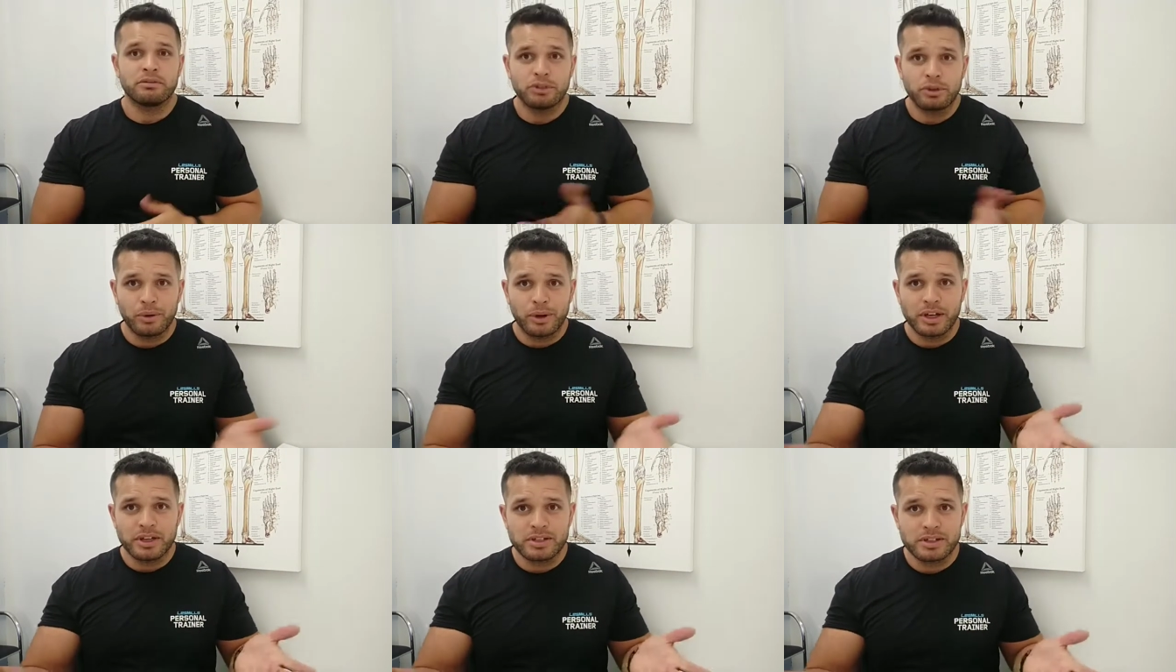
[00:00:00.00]

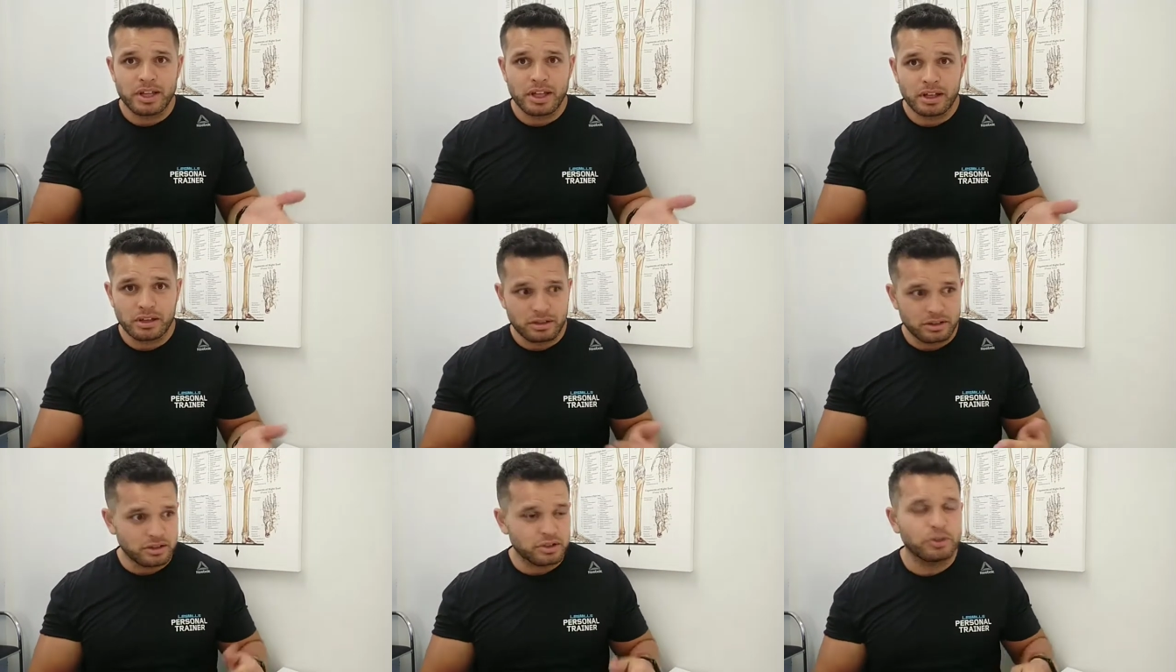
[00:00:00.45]
you
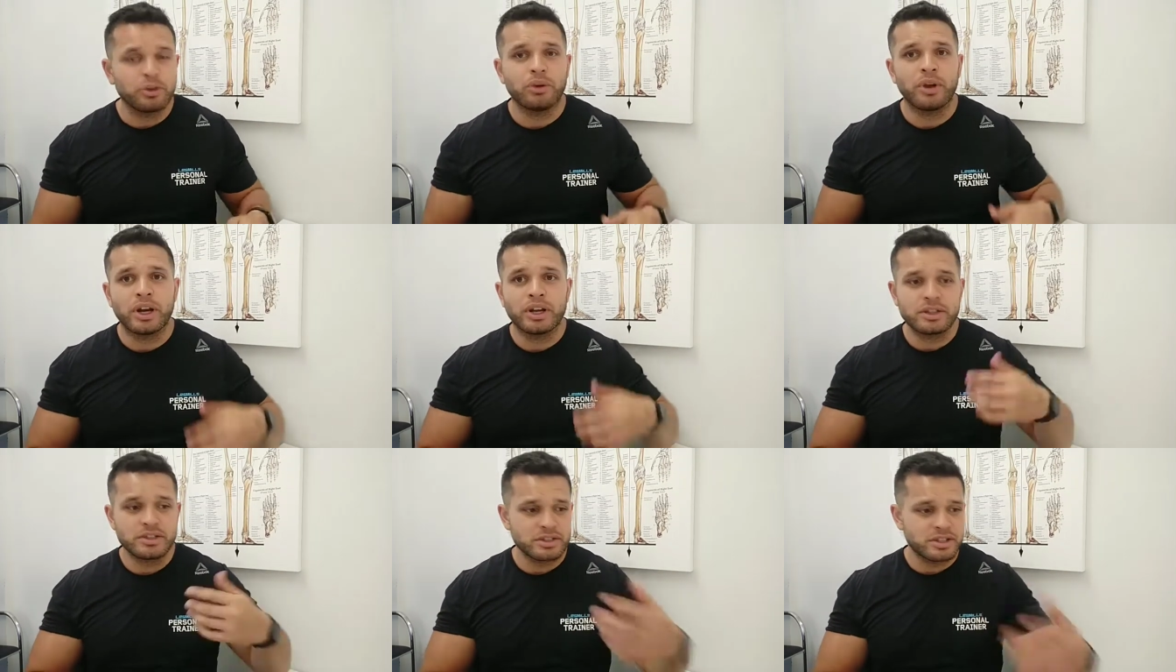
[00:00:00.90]
understand it. You
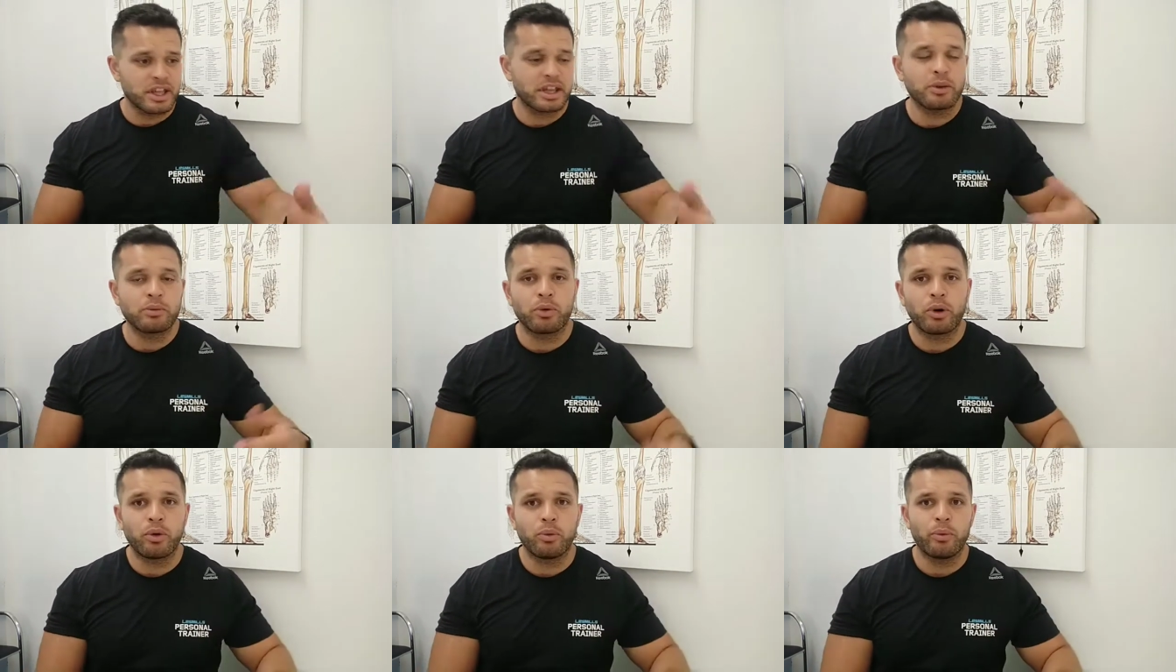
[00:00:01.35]

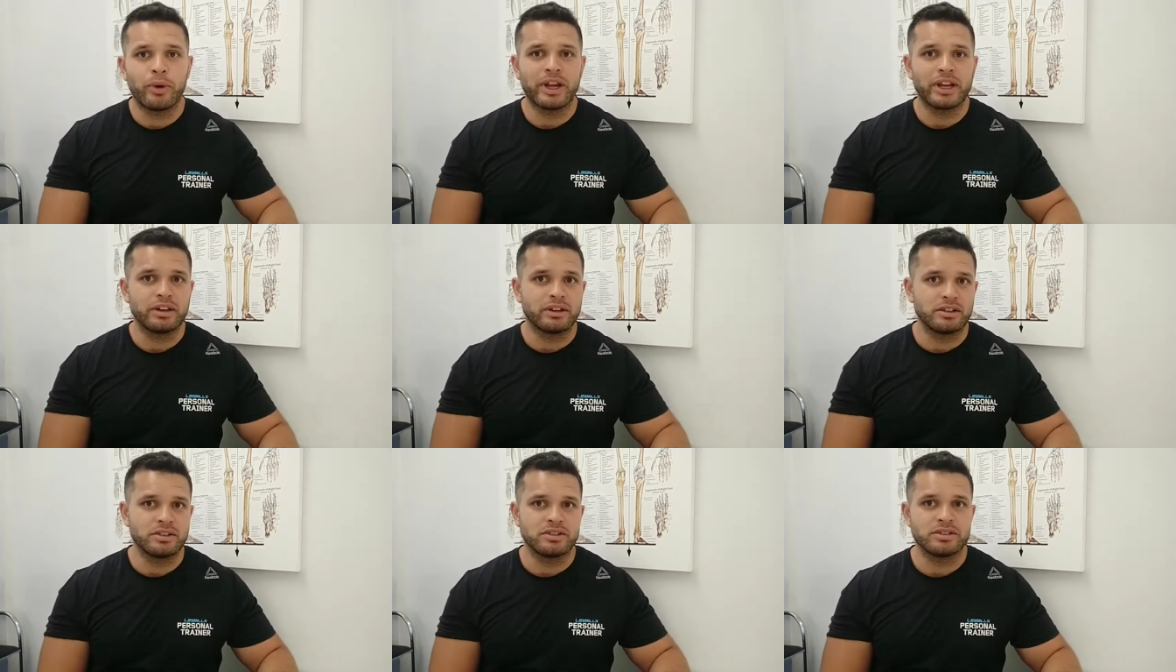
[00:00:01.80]
understand what
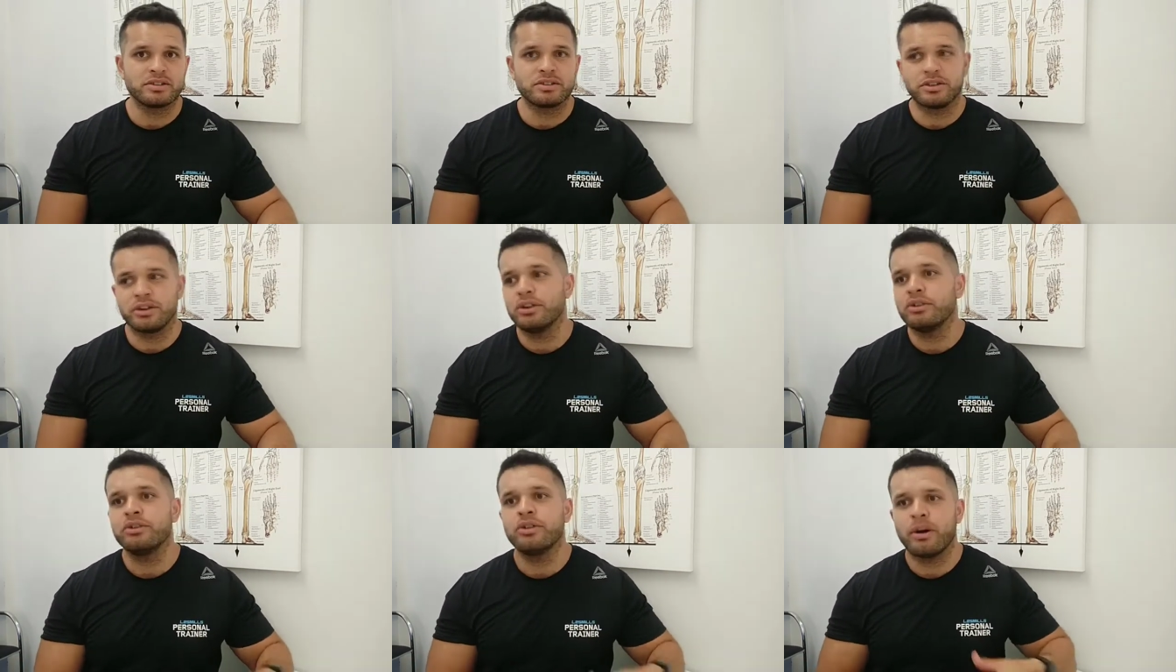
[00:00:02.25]
weight is,
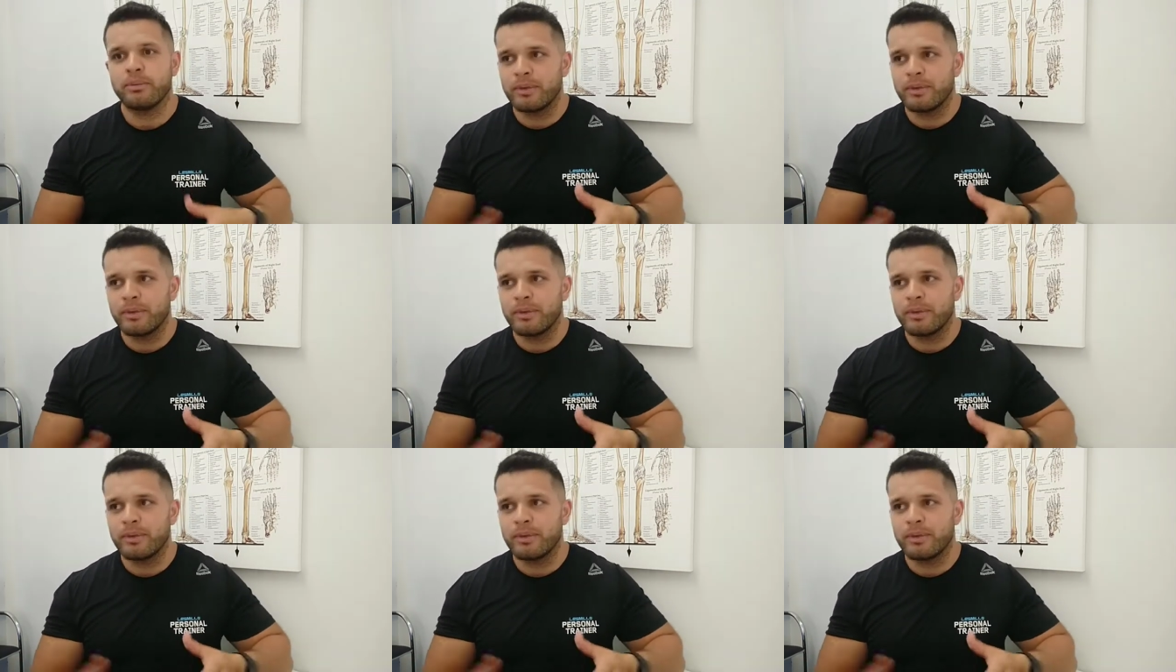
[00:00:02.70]
you know.